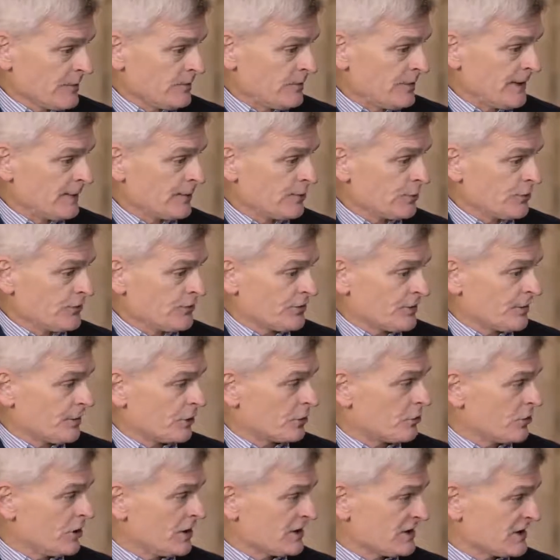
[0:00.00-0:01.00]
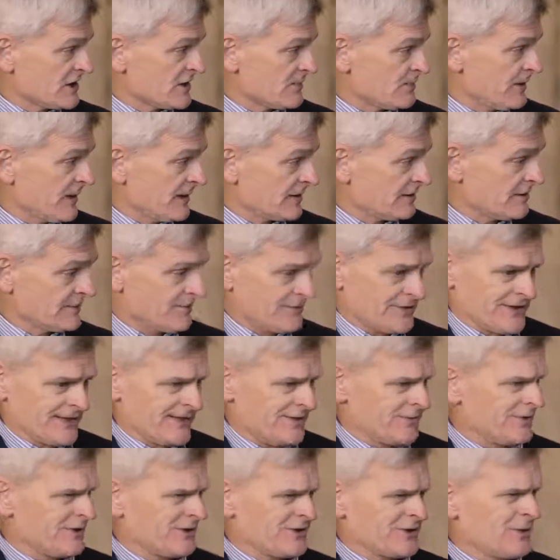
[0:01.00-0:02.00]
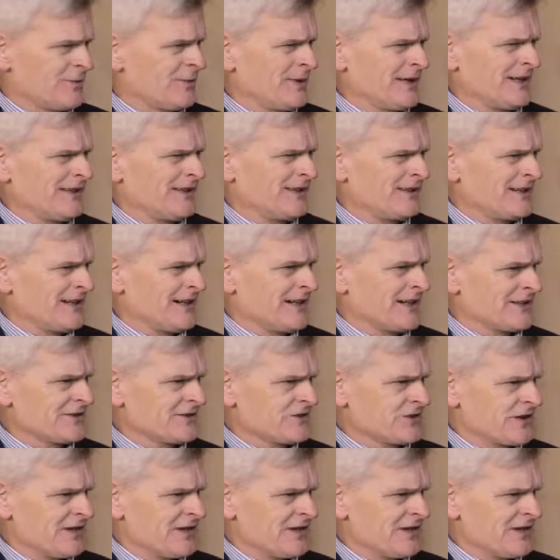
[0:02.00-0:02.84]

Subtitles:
People from across the spectrum think, well, you're being thugs,